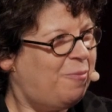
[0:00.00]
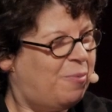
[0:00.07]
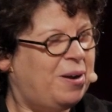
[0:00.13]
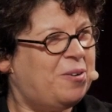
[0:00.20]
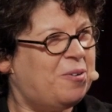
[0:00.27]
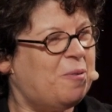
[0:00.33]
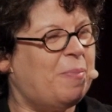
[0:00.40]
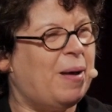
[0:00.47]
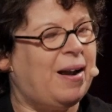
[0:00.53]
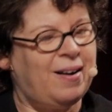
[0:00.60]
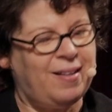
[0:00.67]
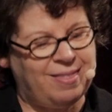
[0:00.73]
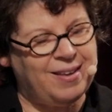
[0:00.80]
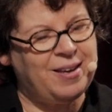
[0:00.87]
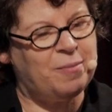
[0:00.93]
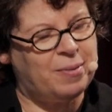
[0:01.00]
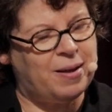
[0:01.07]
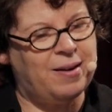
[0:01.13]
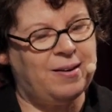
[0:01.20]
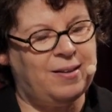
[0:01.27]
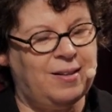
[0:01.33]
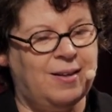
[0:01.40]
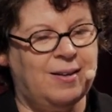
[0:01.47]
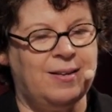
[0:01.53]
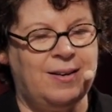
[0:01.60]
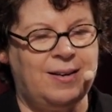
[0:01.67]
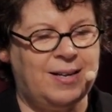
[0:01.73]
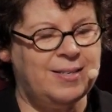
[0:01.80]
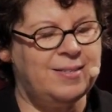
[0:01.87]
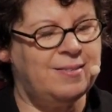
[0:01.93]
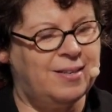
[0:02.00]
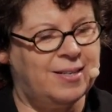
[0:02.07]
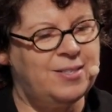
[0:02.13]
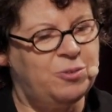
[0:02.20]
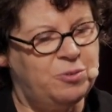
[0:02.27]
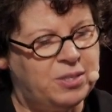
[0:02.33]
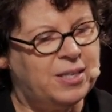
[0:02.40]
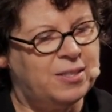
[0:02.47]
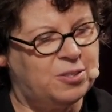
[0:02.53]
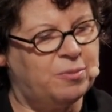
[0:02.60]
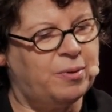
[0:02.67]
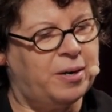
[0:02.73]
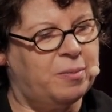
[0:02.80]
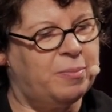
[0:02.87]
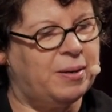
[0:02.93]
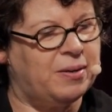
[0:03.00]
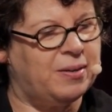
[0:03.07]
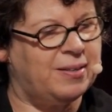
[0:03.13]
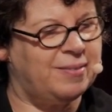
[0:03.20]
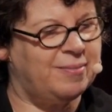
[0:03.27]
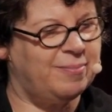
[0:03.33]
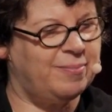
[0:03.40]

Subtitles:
wonder about it. I think about it a lot, and I do tend to write about it.